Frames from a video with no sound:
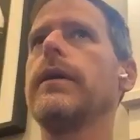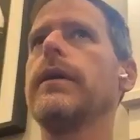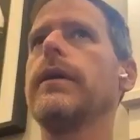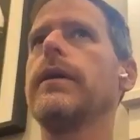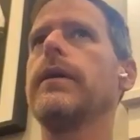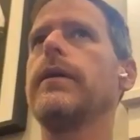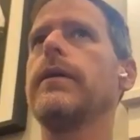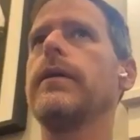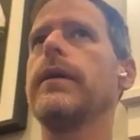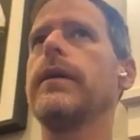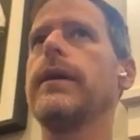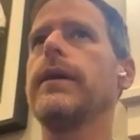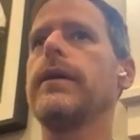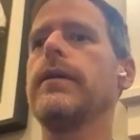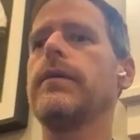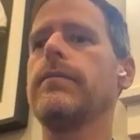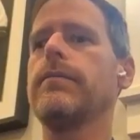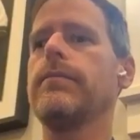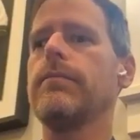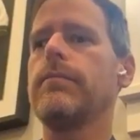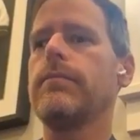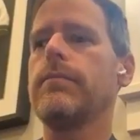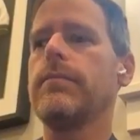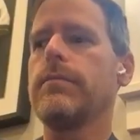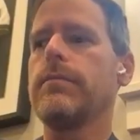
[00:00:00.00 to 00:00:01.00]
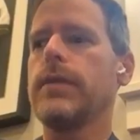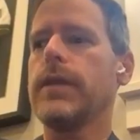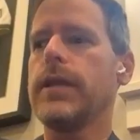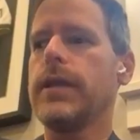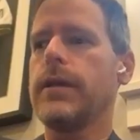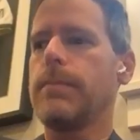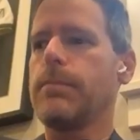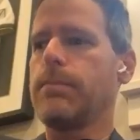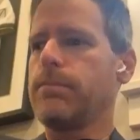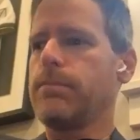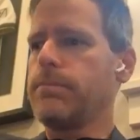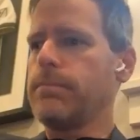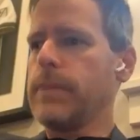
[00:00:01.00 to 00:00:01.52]
it
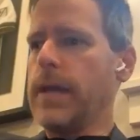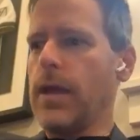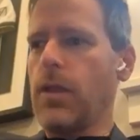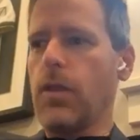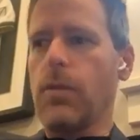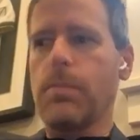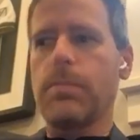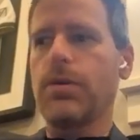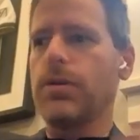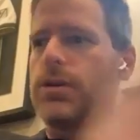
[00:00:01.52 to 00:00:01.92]
L